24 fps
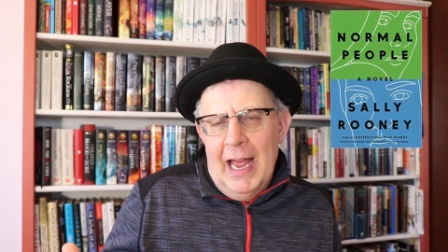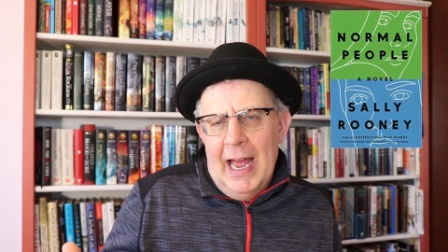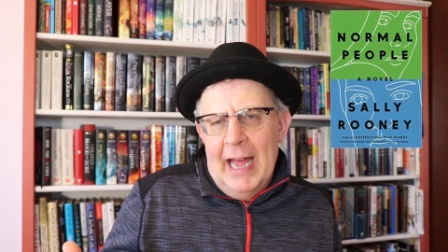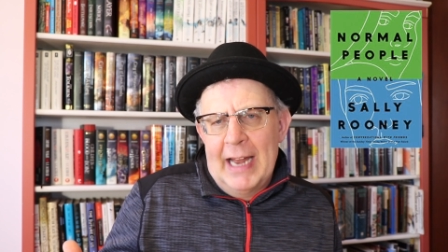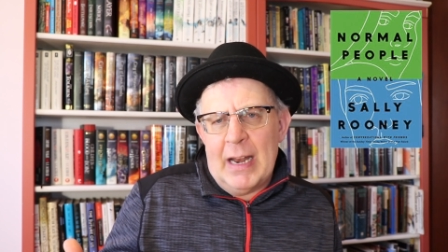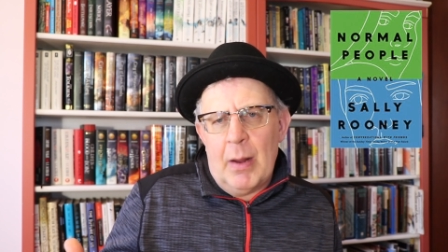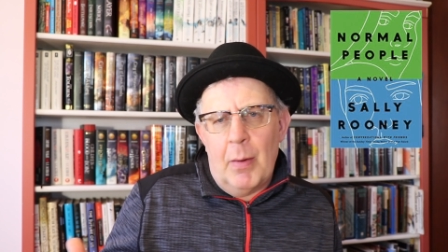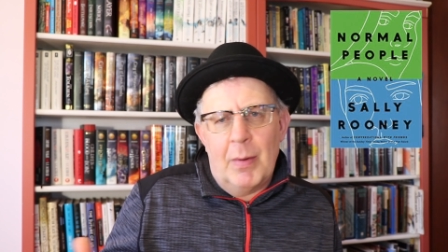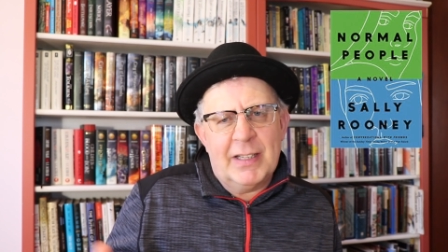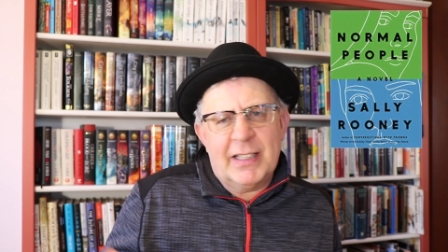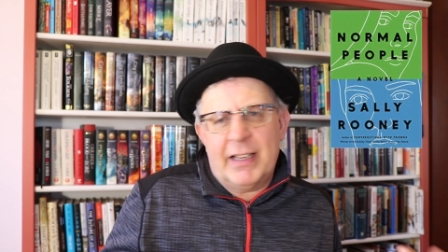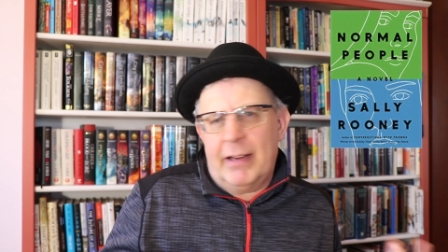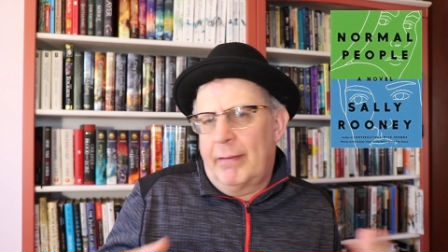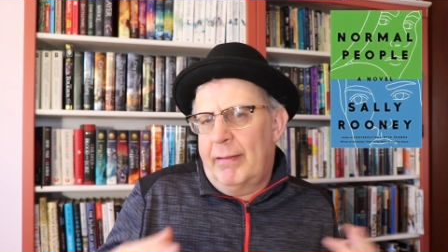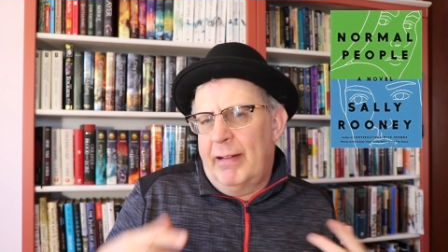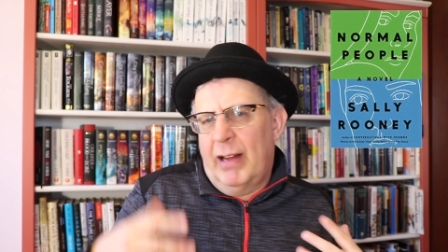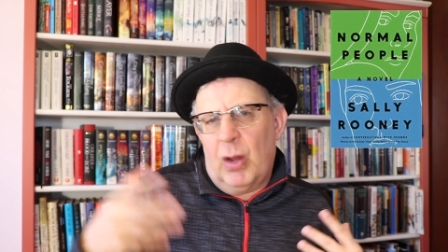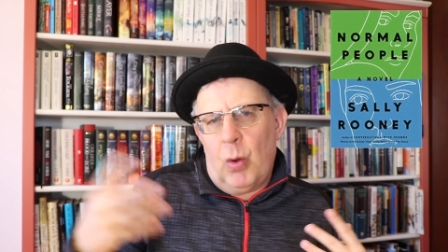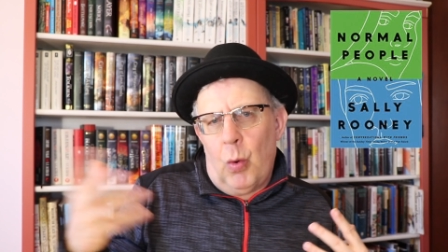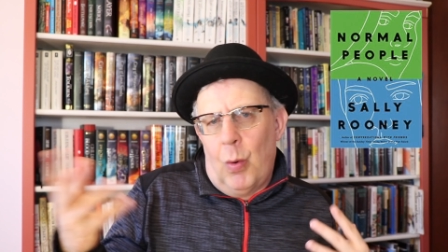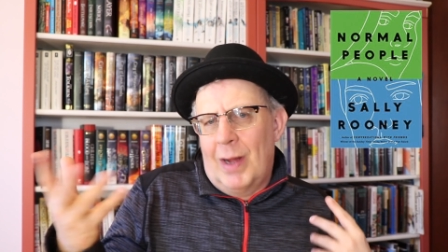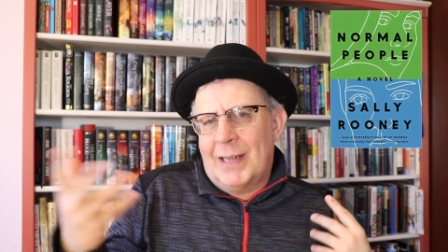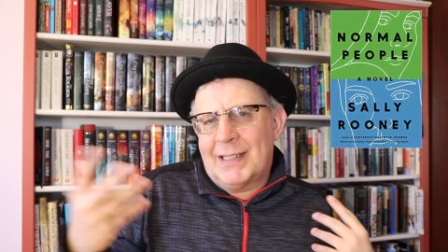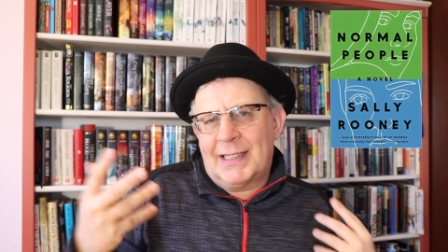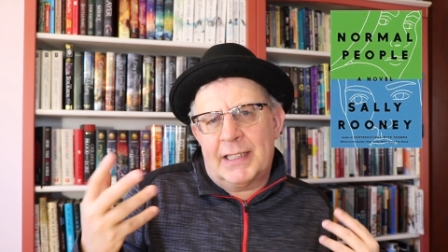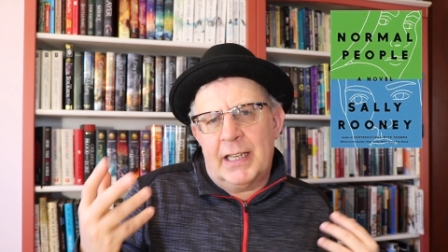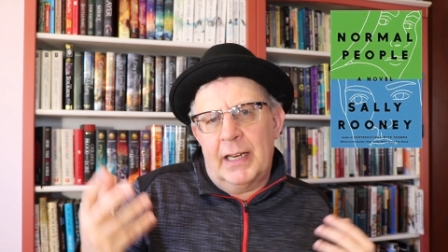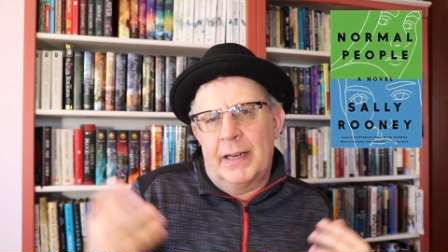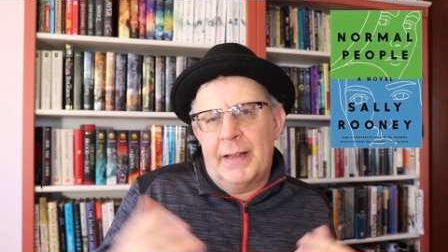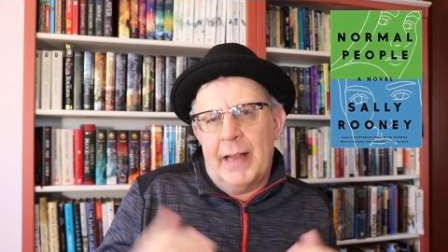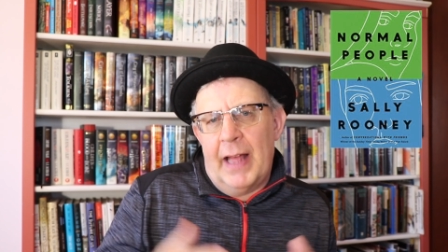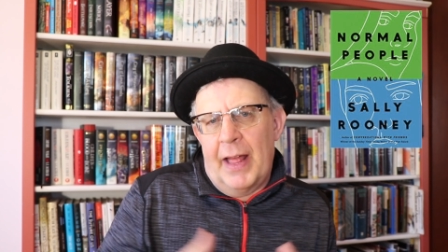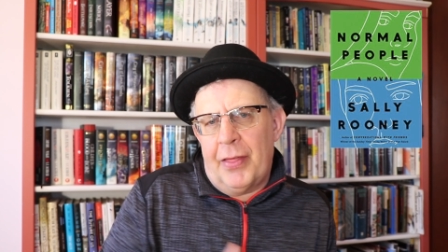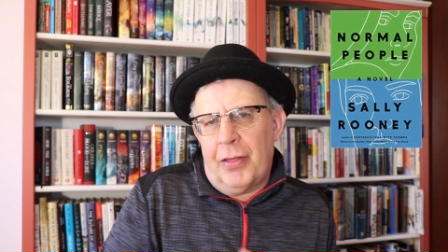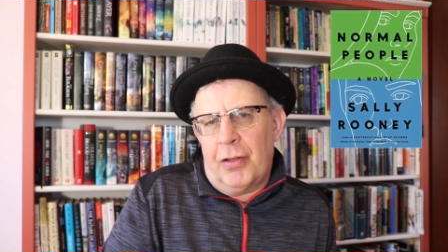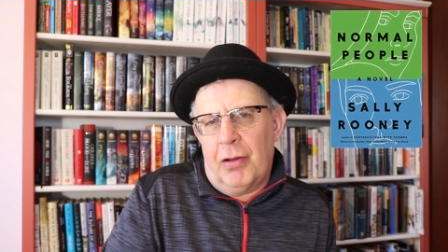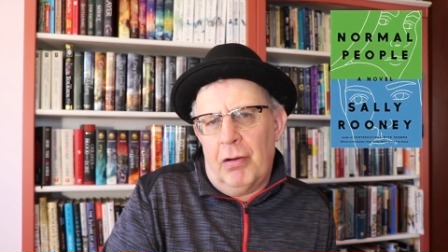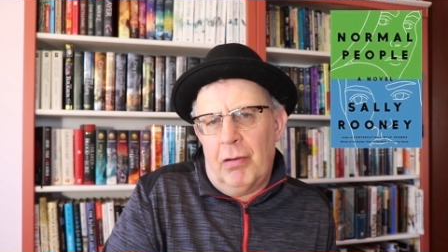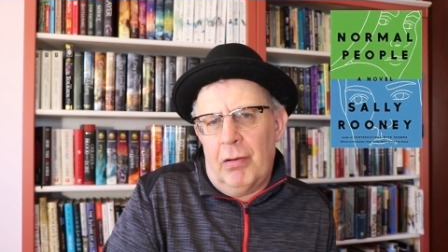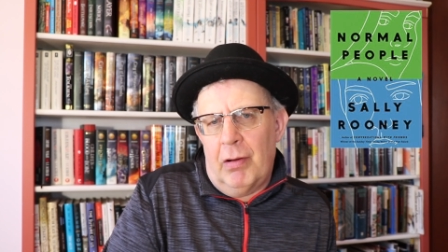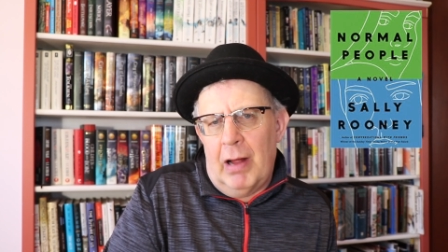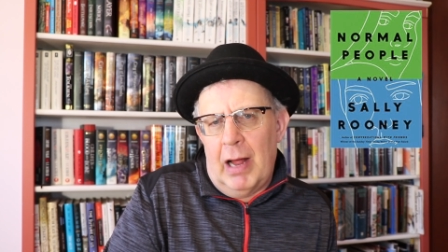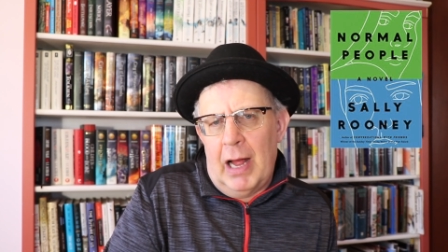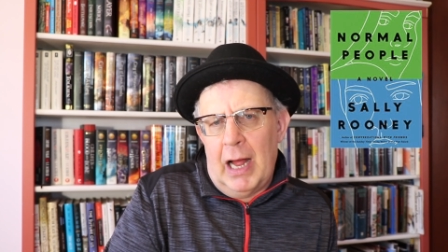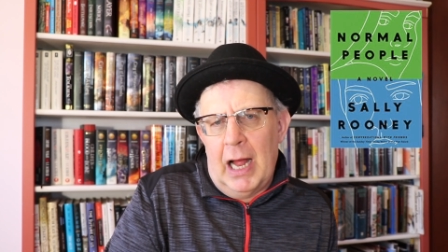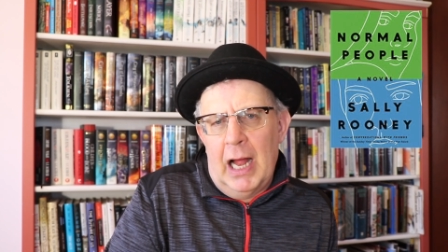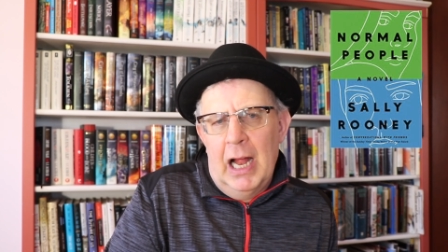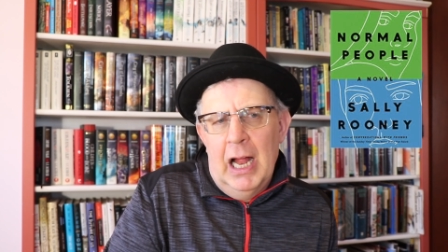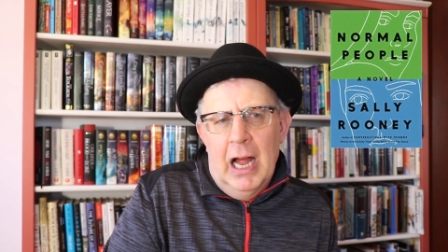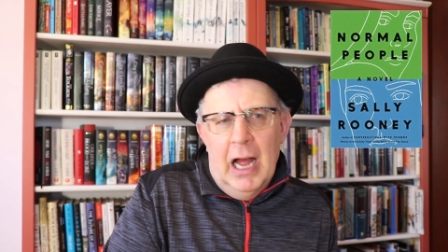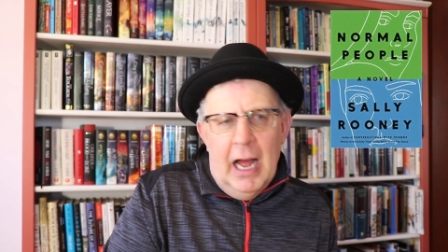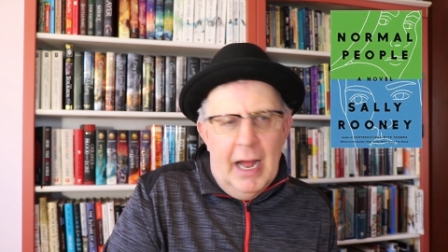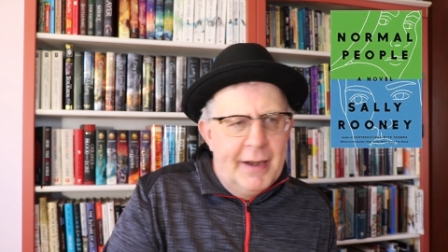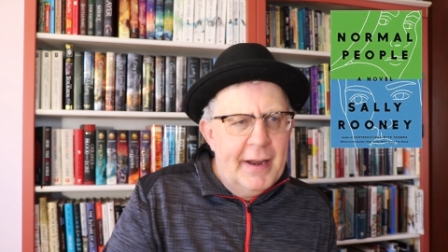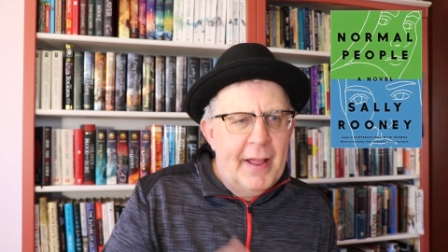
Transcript: and I was going to request another uh,